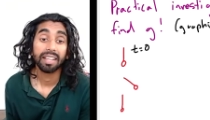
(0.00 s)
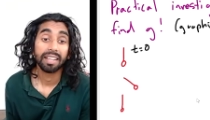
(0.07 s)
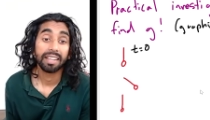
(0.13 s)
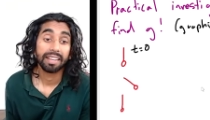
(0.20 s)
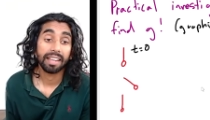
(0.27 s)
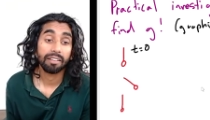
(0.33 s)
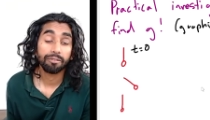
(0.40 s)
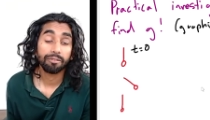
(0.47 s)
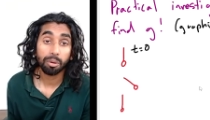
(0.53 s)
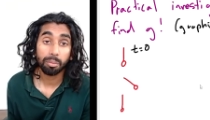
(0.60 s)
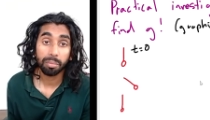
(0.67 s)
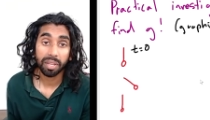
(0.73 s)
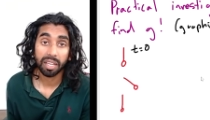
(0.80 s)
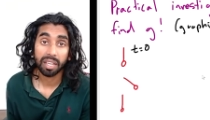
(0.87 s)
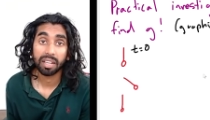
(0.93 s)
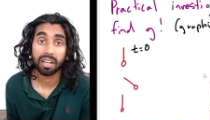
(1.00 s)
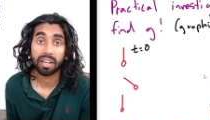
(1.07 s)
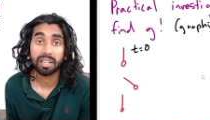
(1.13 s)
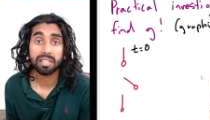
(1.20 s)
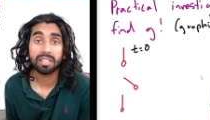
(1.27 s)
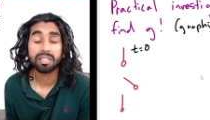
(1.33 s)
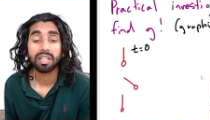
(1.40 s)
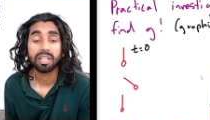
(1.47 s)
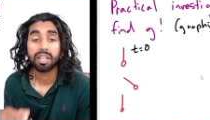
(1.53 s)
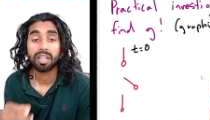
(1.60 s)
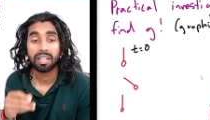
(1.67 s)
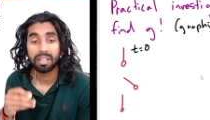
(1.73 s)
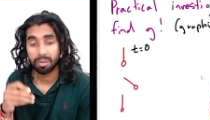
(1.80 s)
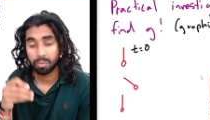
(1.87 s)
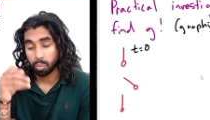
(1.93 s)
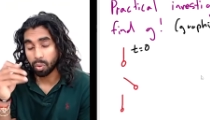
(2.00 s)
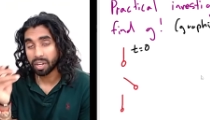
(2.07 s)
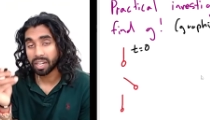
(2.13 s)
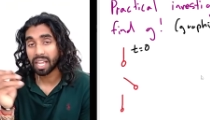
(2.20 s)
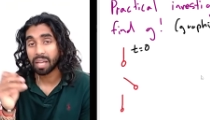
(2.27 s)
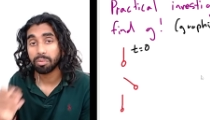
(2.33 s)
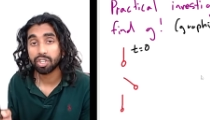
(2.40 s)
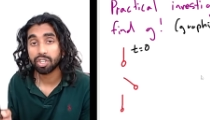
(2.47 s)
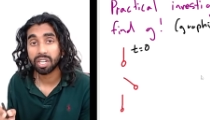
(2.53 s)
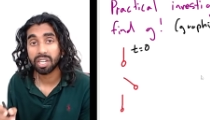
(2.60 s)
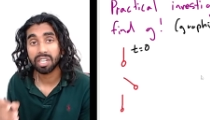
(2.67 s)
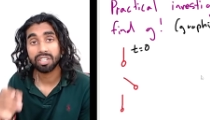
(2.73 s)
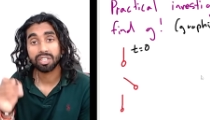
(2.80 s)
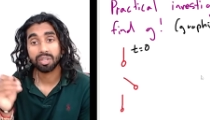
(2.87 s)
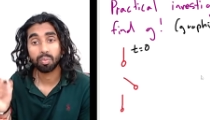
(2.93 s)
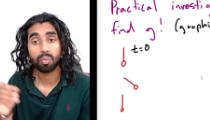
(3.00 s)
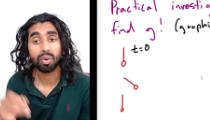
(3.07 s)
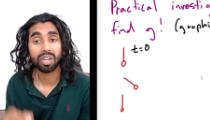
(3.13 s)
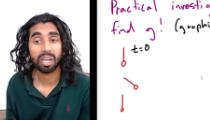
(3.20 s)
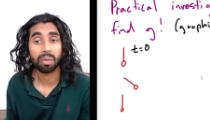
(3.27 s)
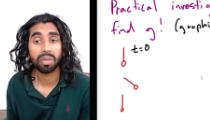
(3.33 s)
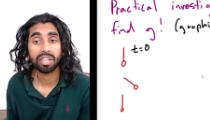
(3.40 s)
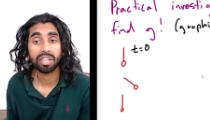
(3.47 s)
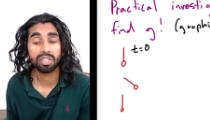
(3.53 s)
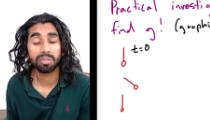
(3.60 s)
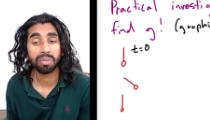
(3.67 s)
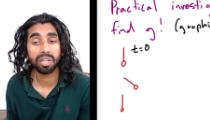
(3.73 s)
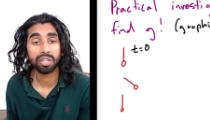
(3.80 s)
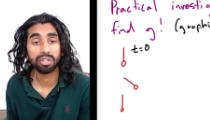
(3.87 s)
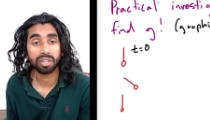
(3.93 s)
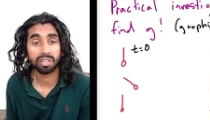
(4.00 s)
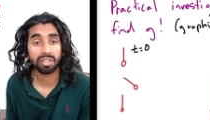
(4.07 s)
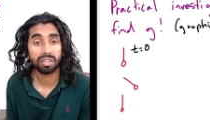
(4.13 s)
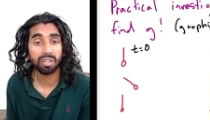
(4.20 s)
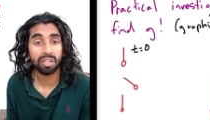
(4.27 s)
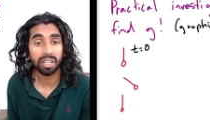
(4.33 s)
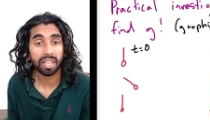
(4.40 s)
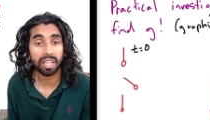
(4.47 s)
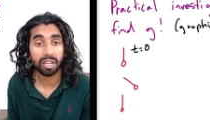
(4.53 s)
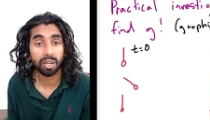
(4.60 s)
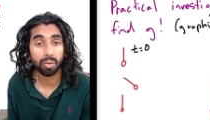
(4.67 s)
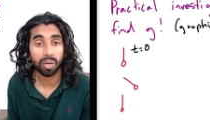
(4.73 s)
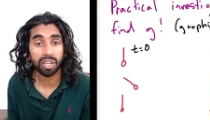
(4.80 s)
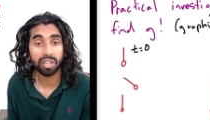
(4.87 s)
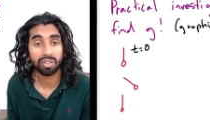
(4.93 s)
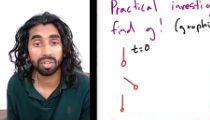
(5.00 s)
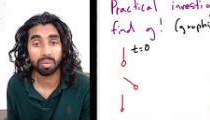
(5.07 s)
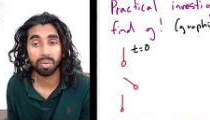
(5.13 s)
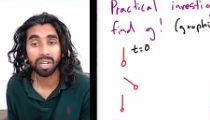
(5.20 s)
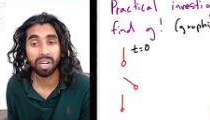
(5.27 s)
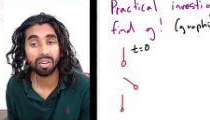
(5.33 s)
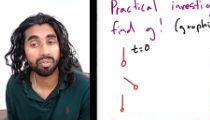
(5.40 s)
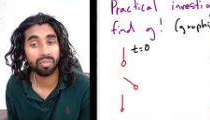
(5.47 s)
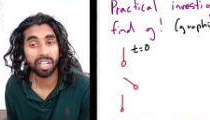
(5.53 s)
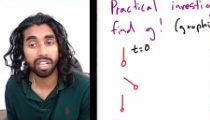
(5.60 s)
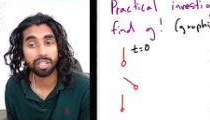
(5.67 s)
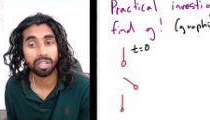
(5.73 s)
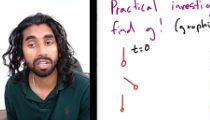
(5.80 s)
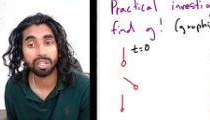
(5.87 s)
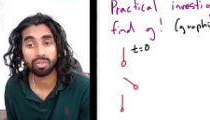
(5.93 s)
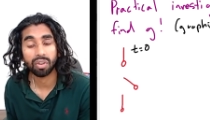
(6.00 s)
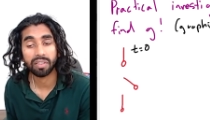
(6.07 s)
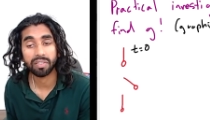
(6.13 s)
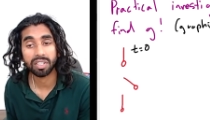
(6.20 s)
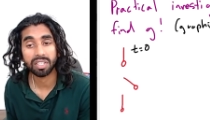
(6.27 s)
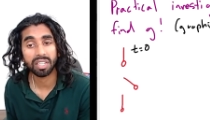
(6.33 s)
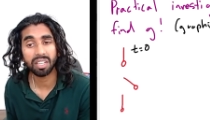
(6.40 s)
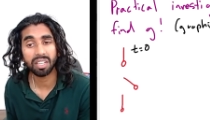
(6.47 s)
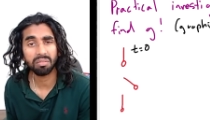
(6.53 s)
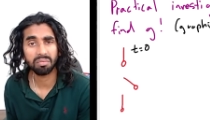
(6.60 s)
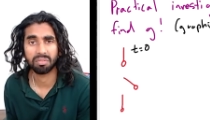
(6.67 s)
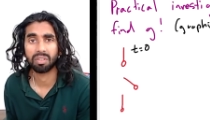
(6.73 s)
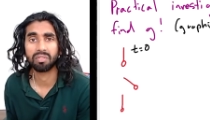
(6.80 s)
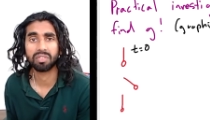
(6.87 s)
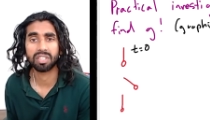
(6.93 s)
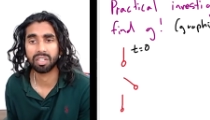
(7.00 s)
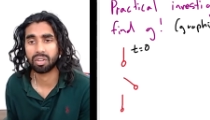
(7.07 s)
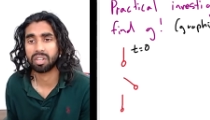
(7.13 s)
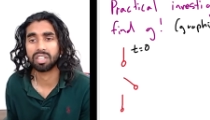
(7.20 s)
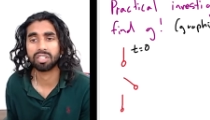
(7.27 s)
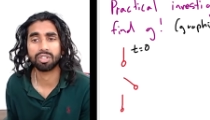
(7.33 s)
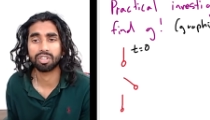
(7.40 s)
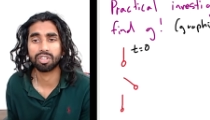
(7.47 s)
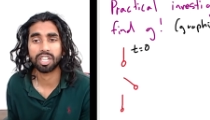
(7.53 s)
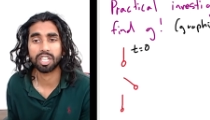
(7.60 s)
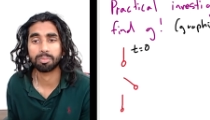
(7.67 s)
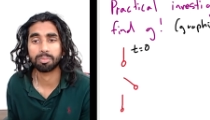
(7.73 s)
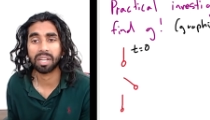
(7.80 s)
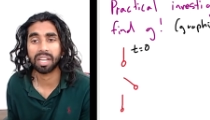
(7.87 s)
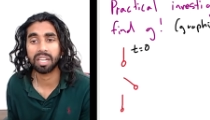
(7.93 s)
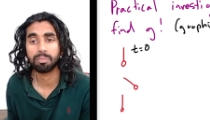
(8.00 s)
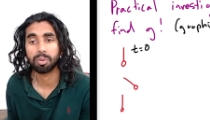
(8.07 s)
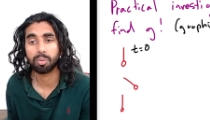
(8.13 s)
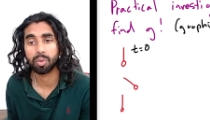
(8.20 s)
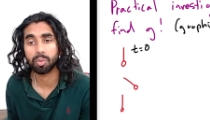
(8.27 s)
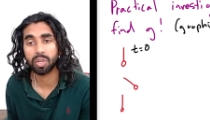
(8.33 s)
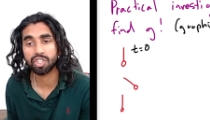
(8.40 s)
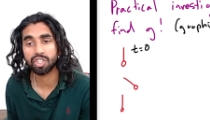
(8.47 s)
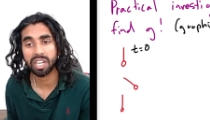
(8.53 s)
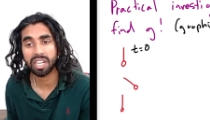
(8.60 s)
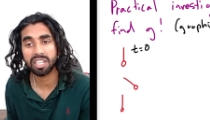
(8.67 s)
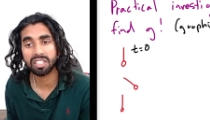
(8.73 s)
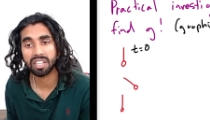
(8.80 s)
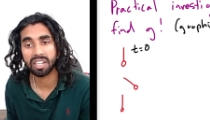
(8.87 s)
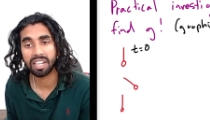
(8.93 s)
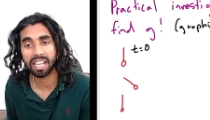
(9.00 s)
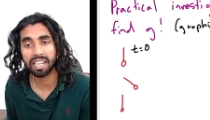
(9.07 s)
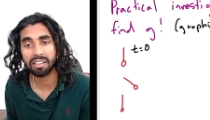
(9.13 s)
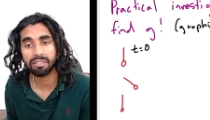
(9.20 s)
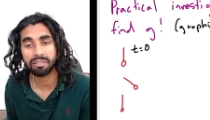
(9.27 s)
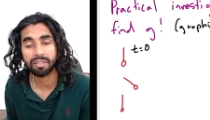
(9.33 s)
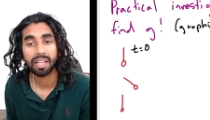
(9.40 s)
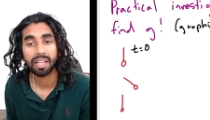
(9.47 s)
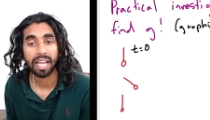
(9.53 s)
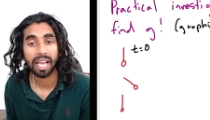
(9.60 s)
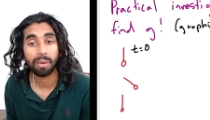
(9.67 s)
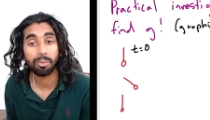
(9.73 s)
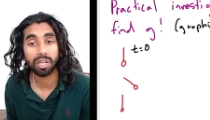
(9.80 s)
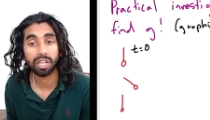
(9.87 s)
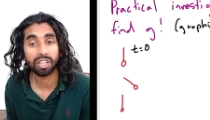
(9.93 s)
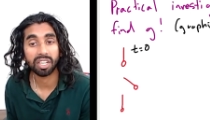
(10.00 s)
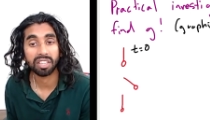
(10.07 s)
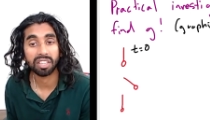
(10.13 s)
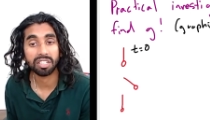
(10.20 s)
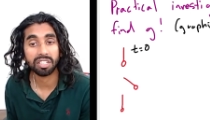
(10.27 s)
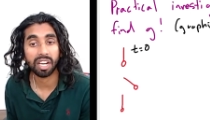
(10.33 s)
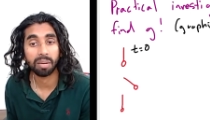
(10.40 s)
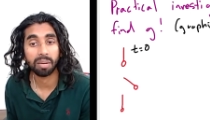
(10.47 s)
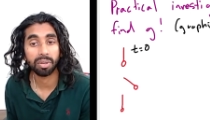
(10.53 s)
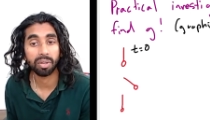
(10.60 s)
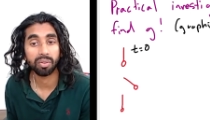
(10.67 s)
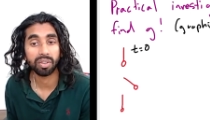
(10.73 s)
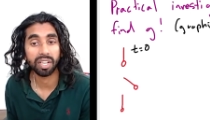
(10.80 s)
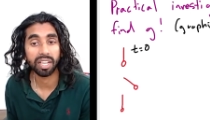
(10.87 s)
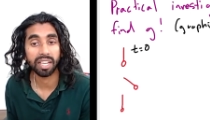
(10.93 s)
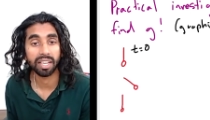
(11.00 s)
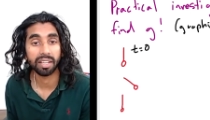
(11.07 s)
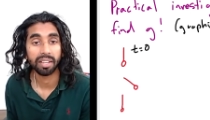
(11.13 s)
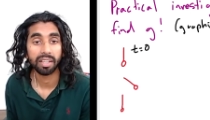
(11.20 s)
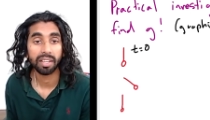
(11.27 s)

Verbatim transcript: Now from here, guys, what can we change and what can we actually measure? So look at that equation. We can't really change gravity, obviously, unless you're going to change planet, but we can change the length and we can look at the time period here.